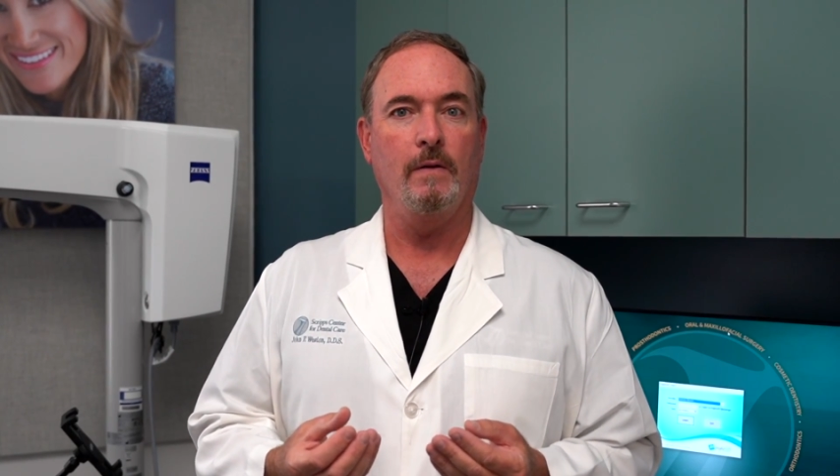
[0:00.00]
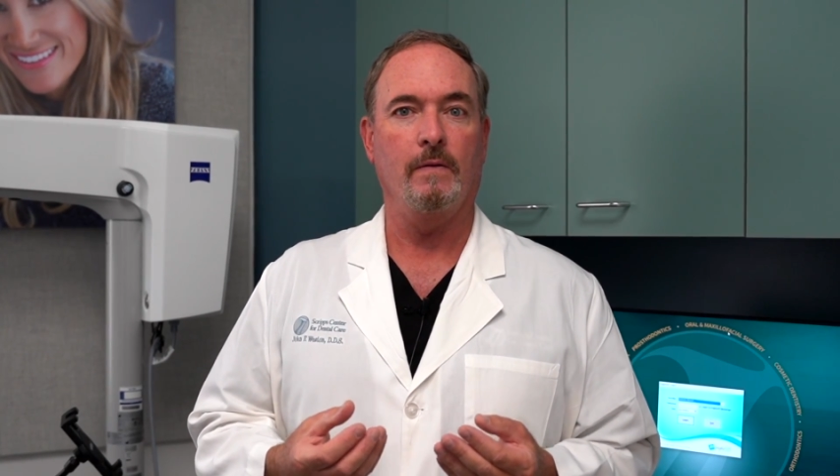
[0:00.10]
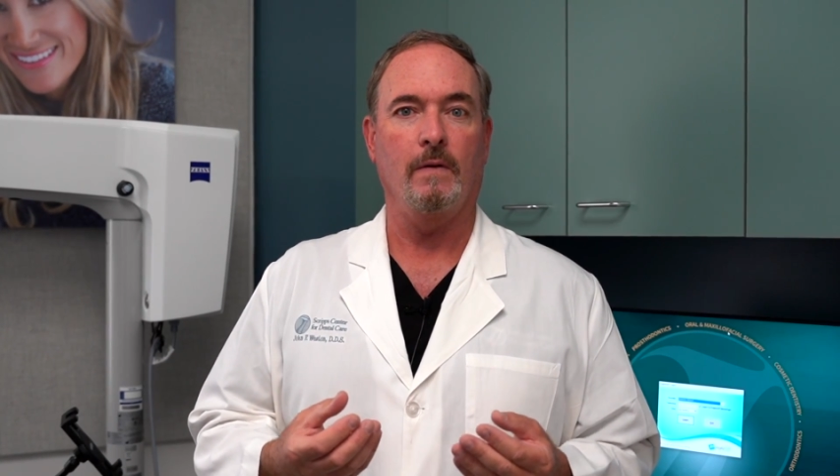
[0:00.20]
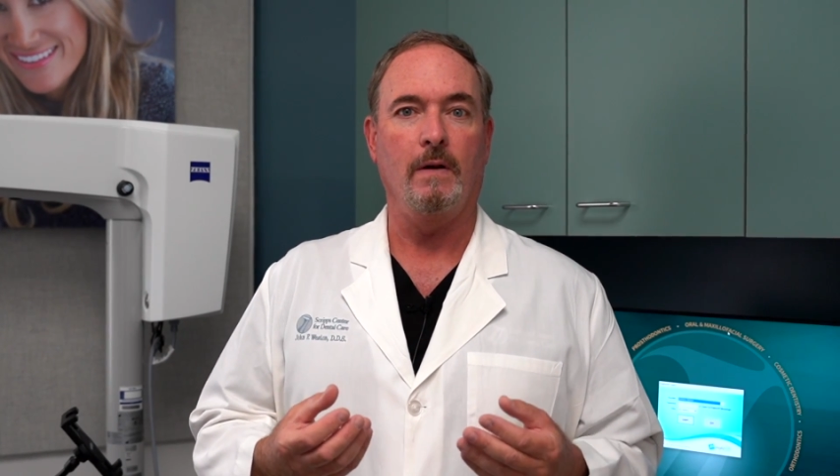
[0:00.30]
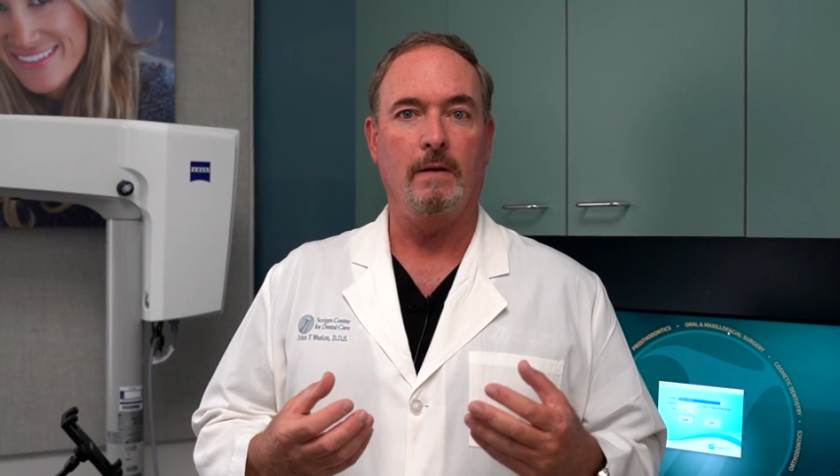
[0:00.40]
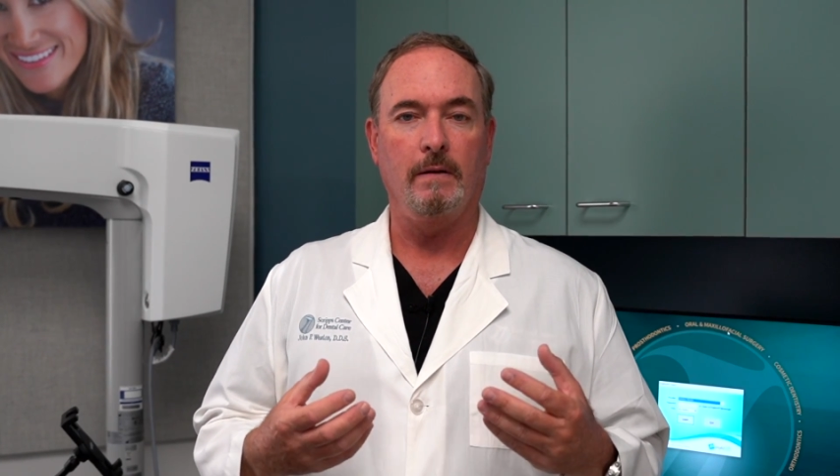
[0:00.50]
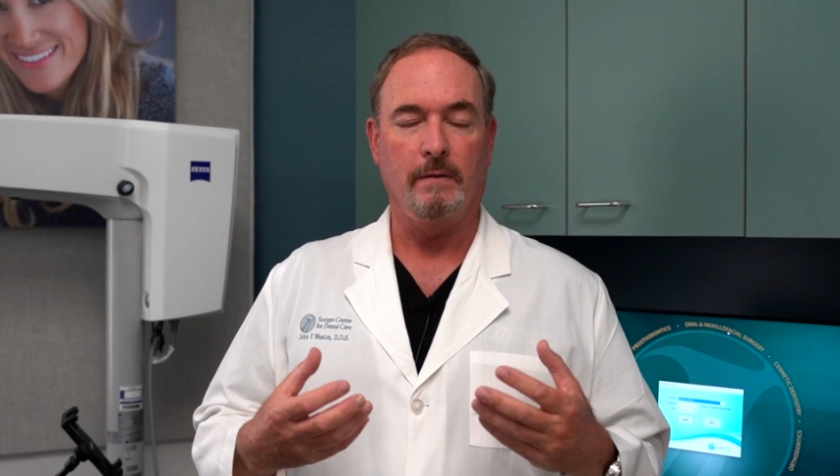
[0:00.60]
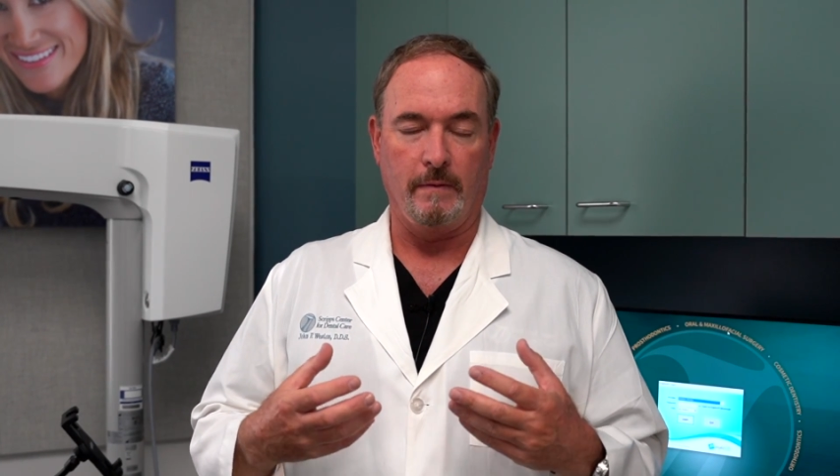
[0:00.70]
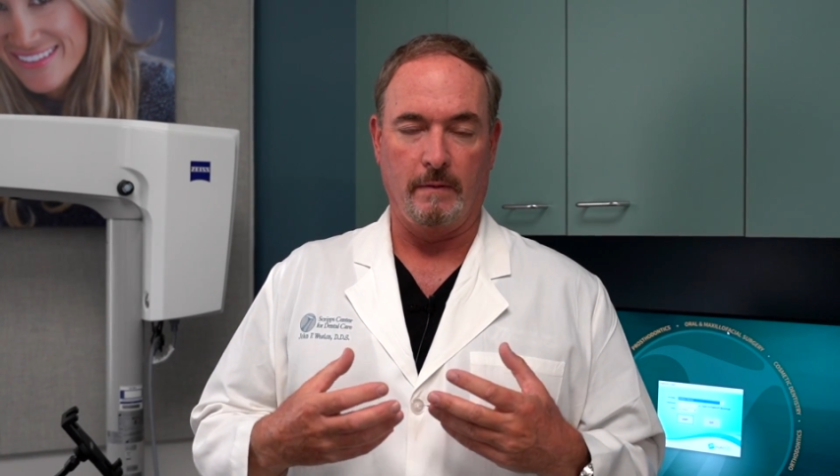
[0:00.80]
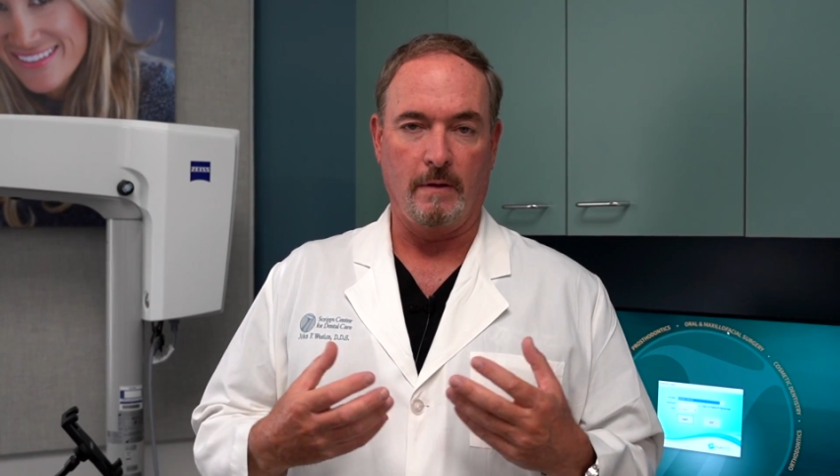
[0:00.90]
overall
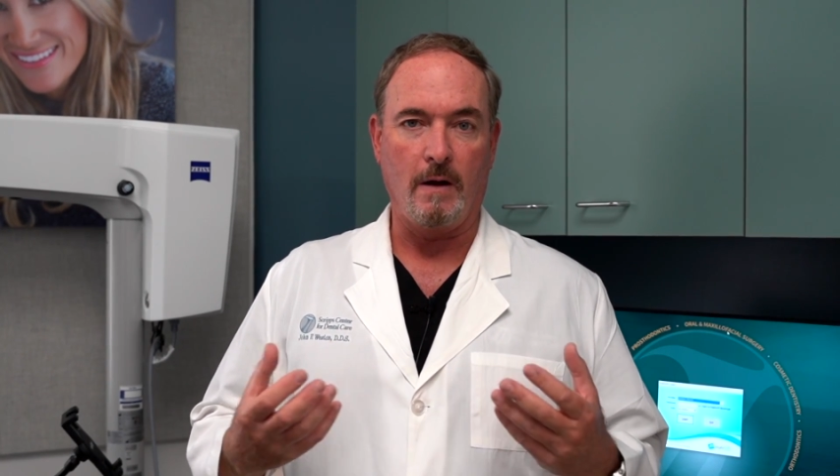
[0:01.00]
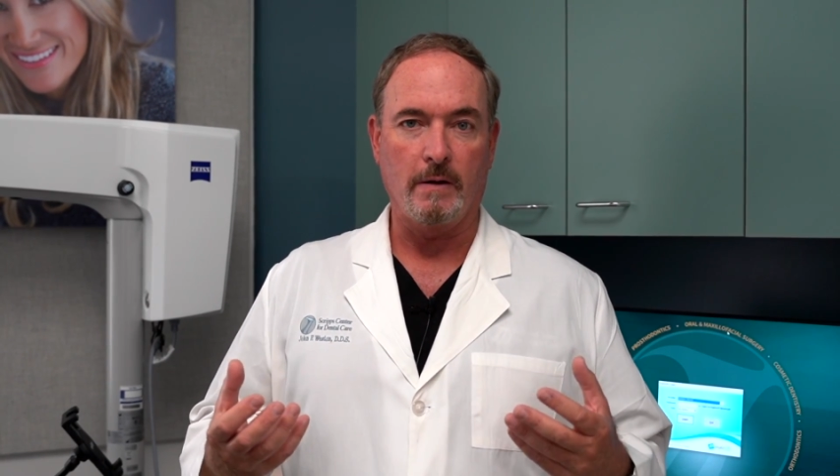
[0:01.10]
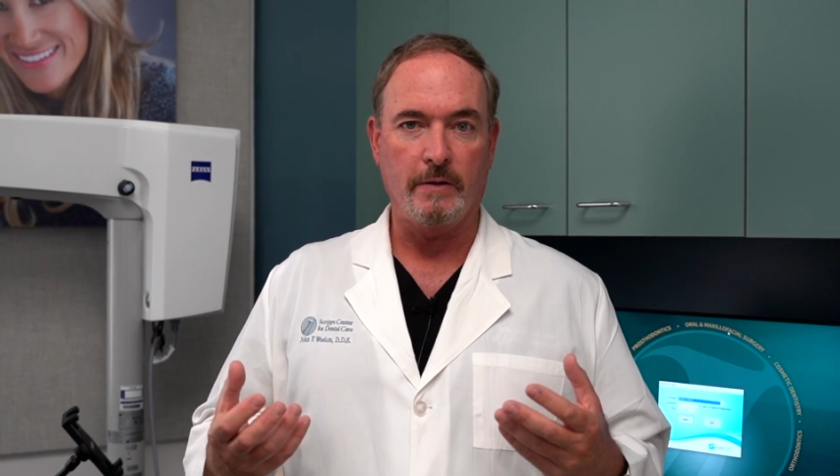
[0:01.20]
long